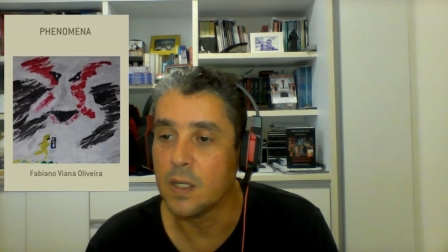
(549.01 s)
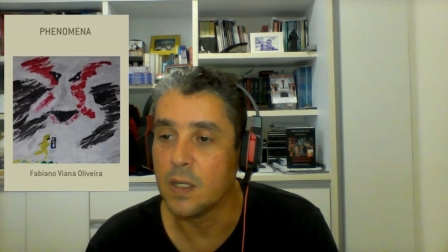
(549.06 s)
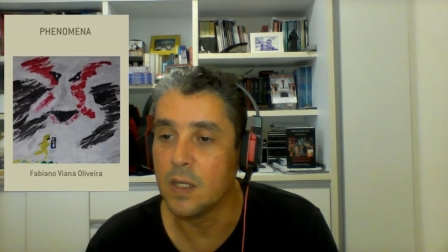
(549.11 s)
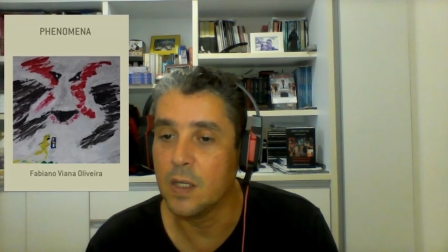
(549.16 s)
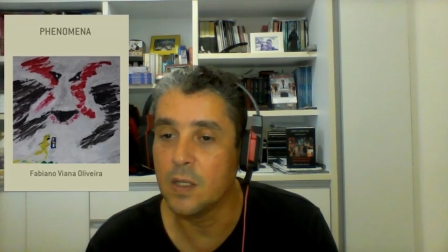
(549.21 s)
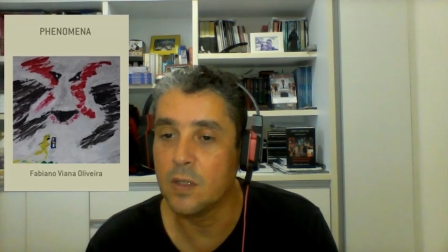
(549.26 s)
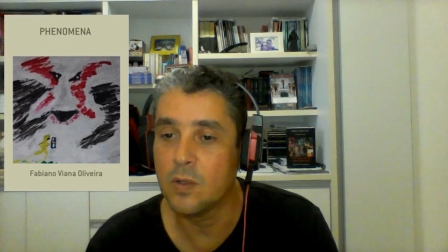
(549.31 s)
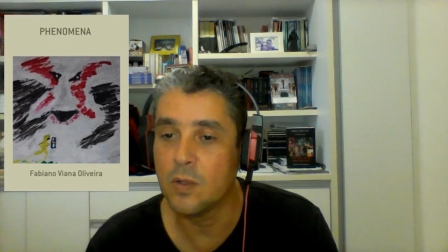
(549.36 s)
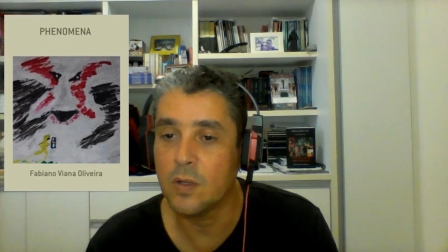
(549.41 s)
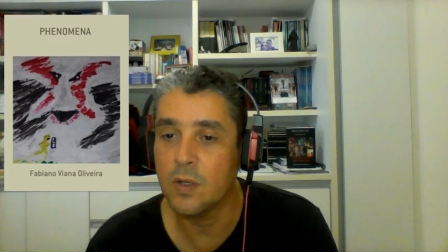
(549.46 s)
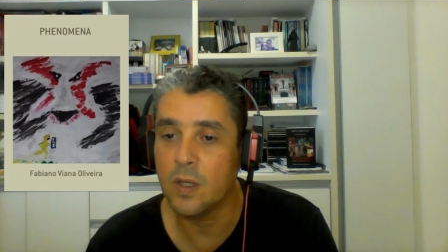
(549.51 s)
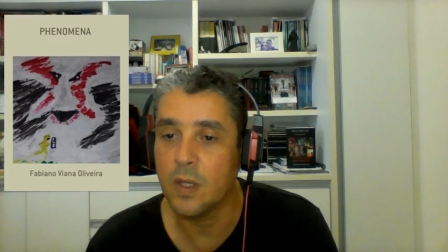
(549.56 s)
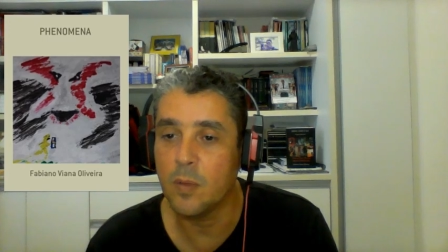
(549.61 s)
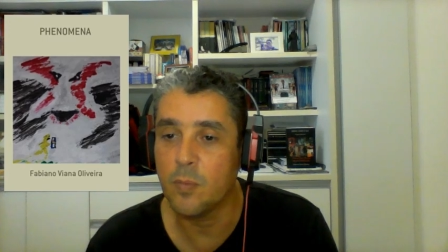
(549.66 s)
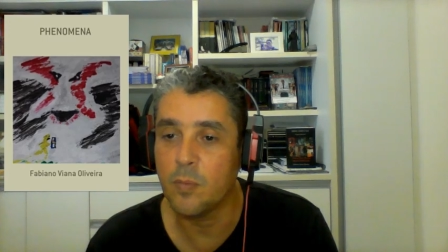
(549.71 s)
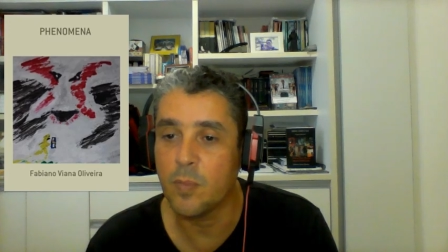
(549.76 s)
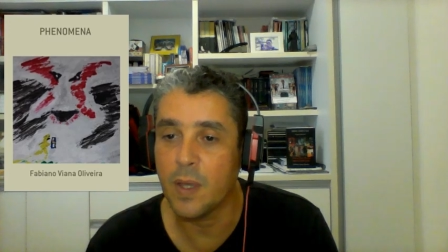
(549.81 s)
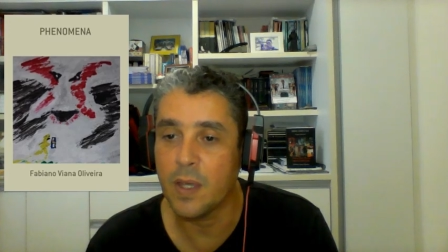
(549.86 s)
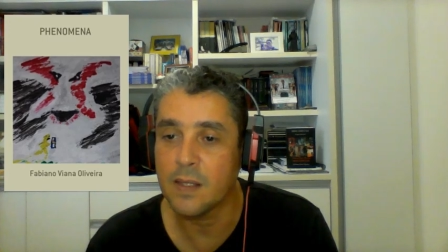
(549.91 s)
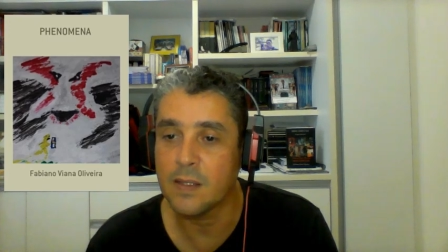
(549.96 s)
Either he
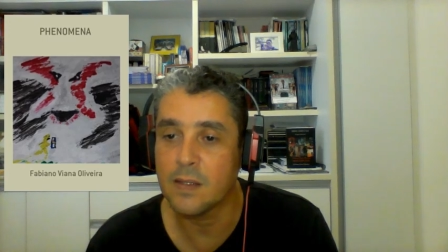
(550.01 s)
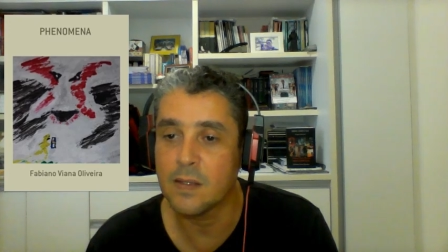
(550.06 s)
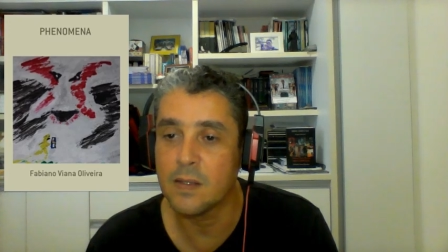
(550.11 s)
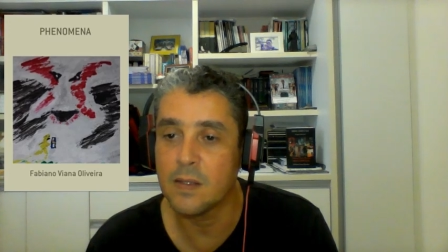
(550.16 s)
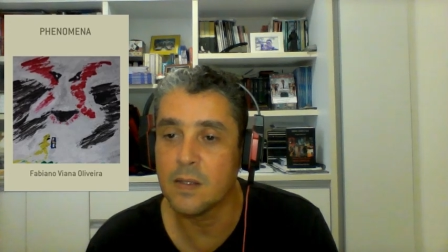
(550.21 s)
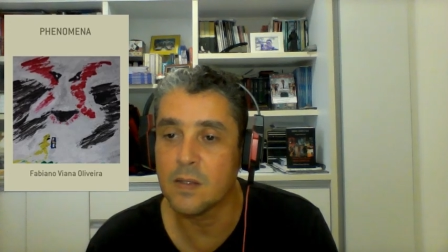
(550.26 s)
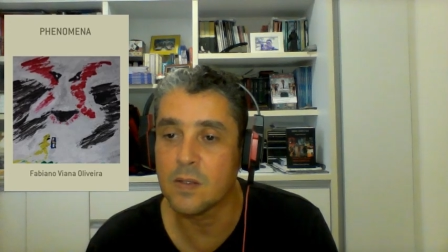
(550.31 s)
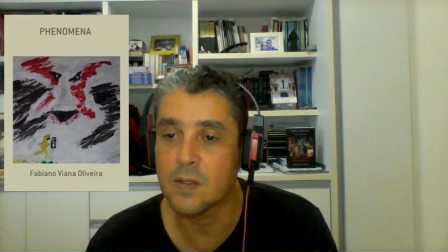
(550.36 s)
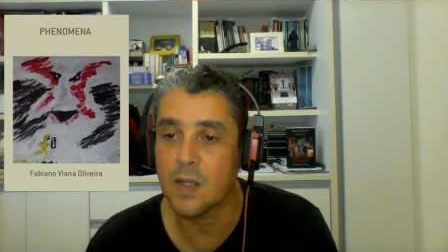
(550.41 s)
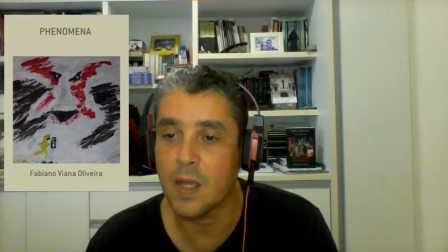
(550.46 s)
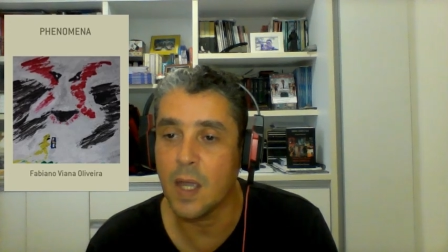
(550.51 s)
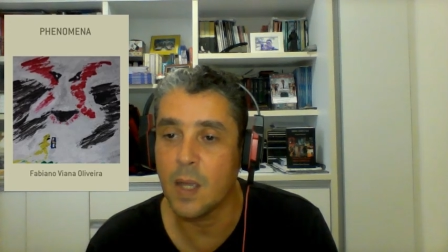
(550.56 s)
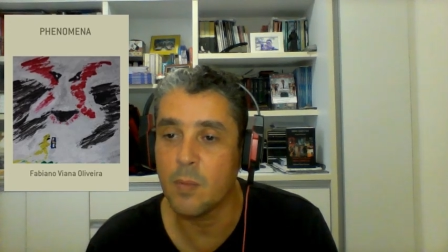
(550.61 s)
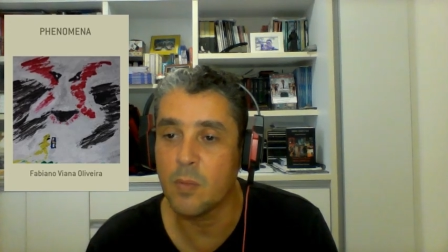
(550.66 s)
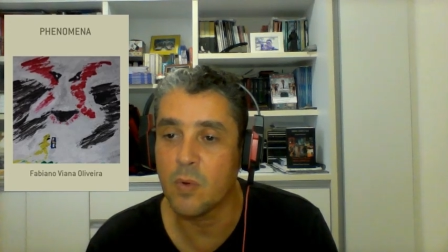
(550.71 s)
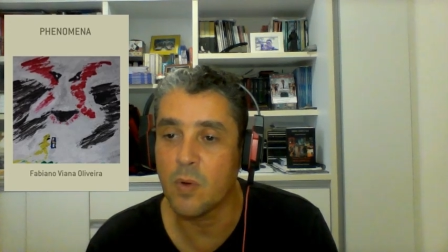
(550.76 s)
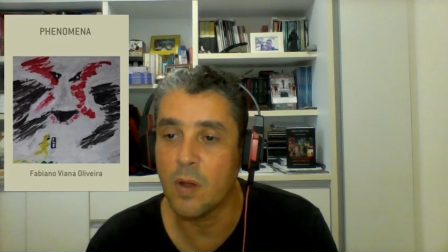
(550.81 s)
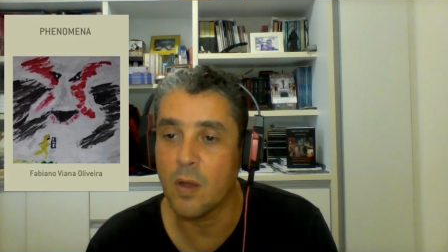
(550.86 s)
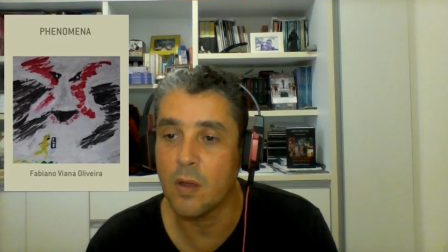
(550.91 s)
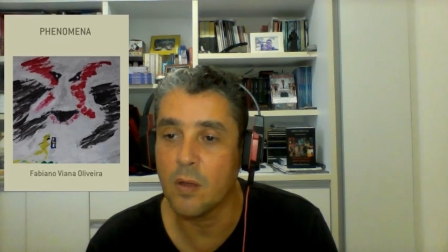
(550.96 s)
passed this time
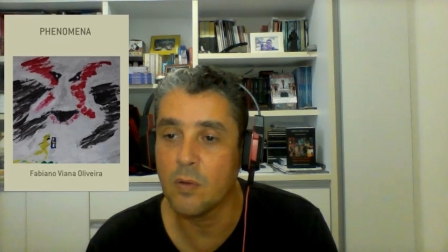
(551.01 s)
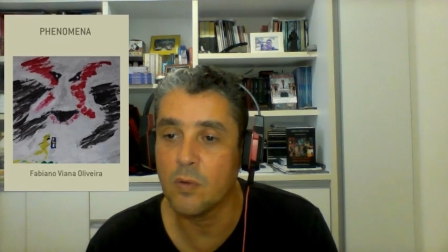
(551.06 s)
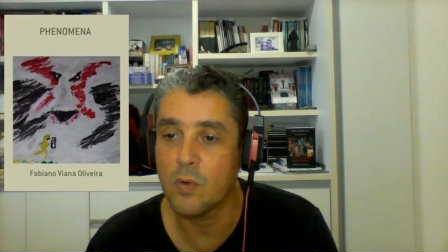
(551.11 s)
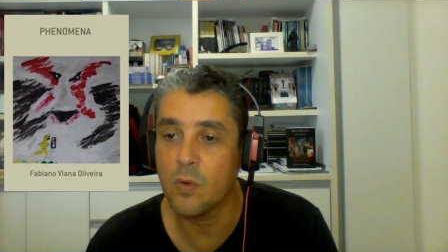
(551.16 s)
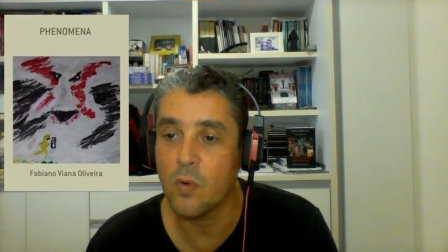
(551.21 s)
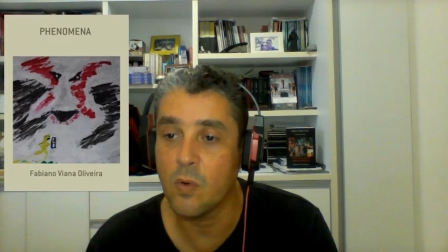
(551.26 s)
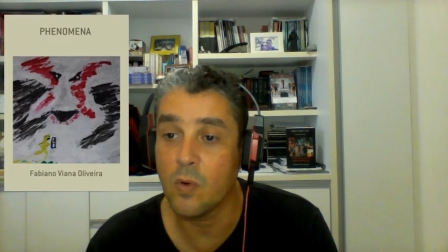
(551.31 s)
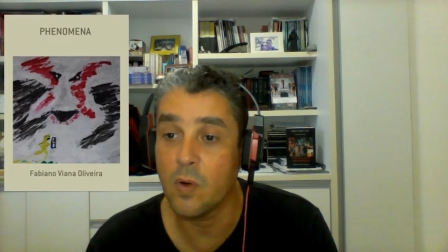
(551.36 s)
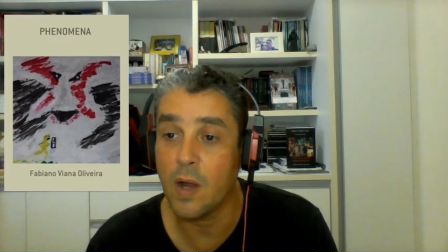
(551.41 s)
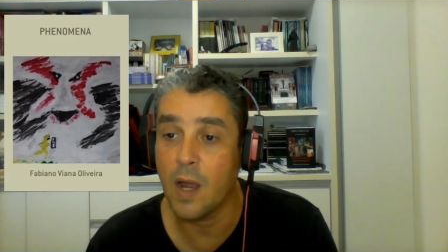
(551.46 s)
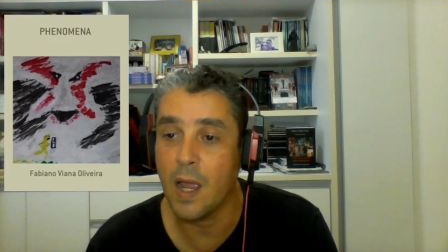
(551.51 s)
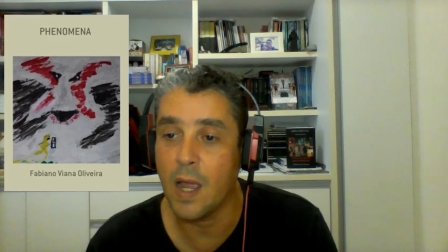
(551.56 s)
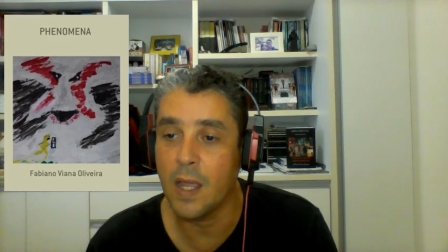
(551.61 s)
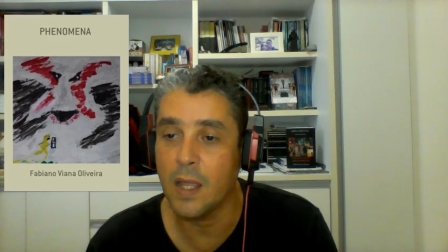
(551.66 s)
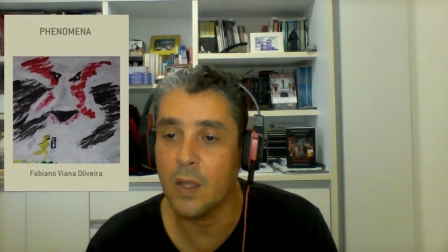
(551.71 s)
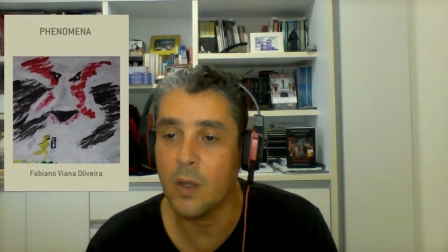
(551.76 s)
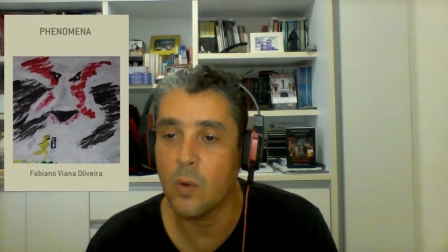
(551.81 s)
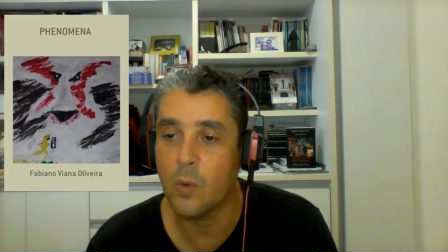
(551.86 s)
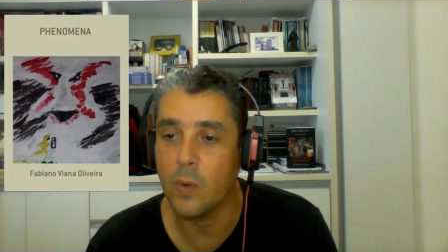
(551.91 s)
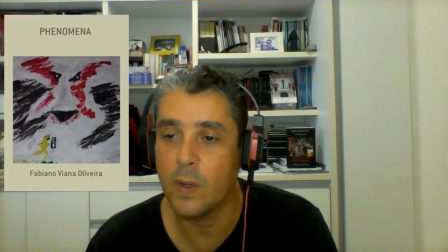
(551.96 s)
around or I
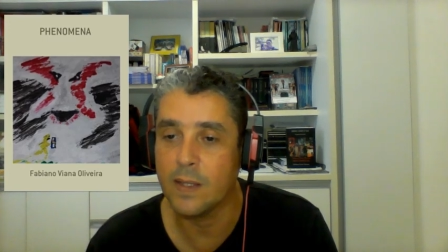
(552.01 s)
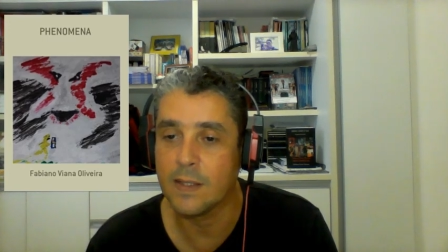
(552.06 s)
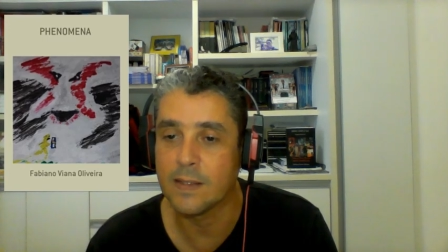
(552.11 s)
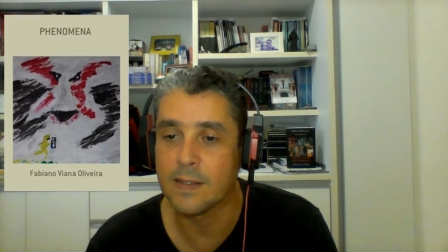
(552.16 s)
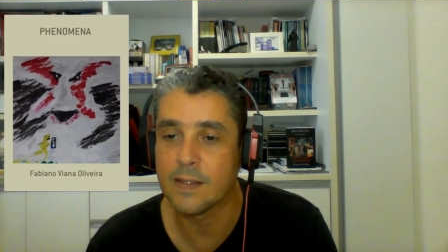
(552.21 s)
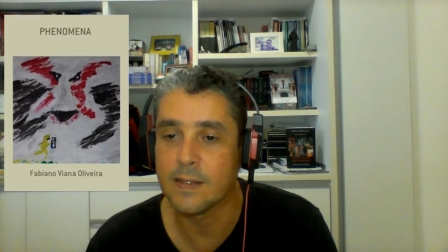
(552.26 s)
quit."